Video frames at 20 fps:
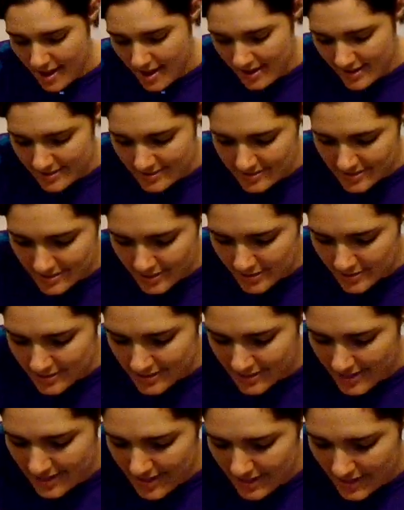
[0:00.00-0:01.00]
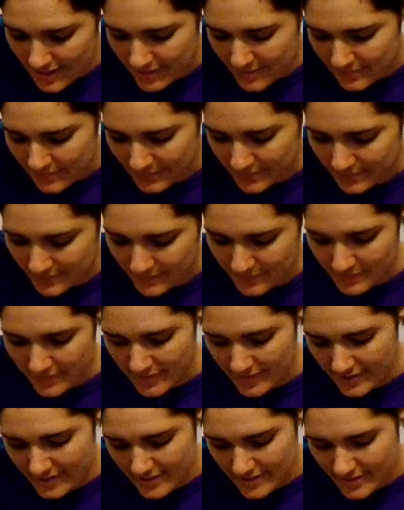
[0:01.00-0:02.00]
and start to cut it.
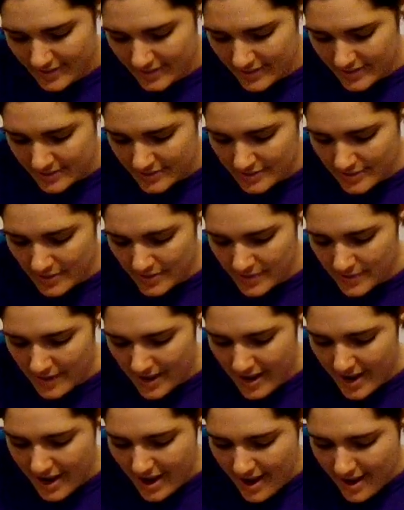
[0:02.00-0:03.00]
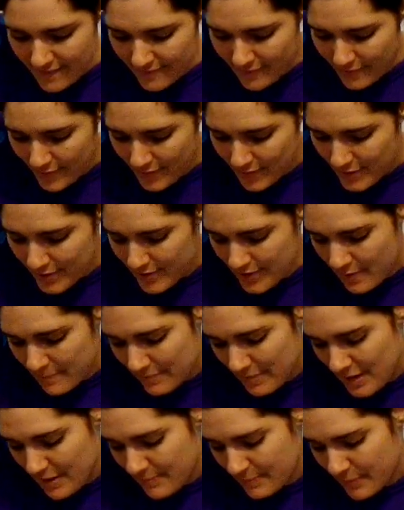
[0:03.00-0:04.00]
So, I have heard that
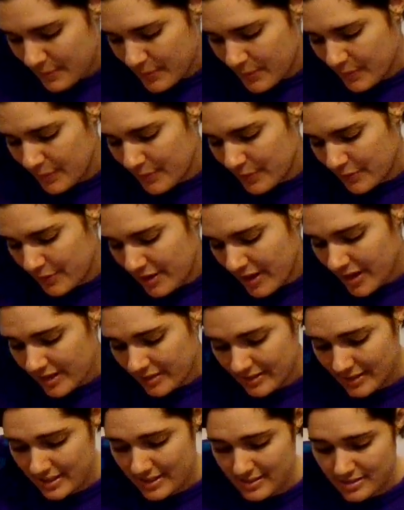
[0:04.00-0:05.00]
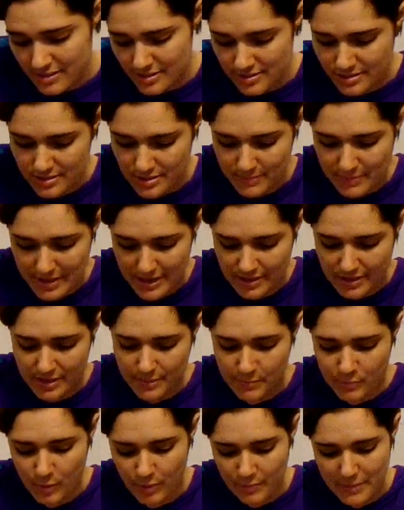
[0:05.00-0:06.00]
people will cut these to make
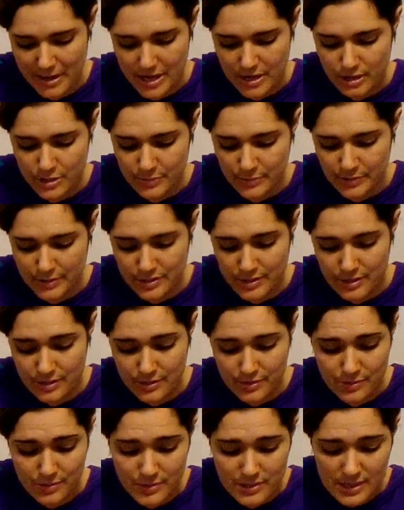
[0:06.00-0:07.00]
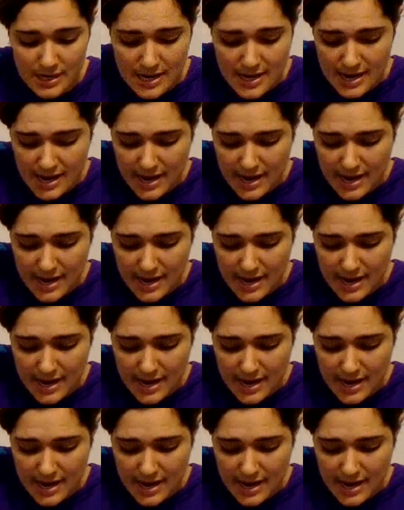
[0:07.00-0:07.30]
them more manageable to use.